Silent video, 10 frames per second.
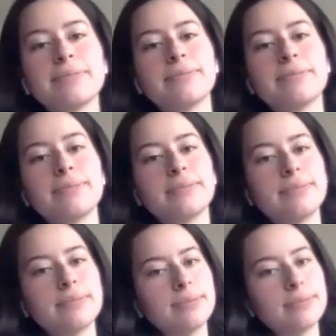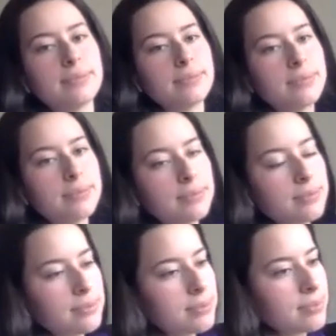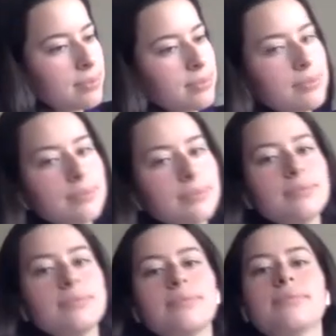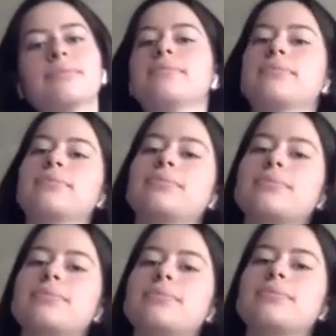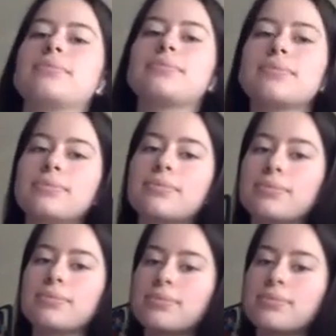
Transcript: [no speech]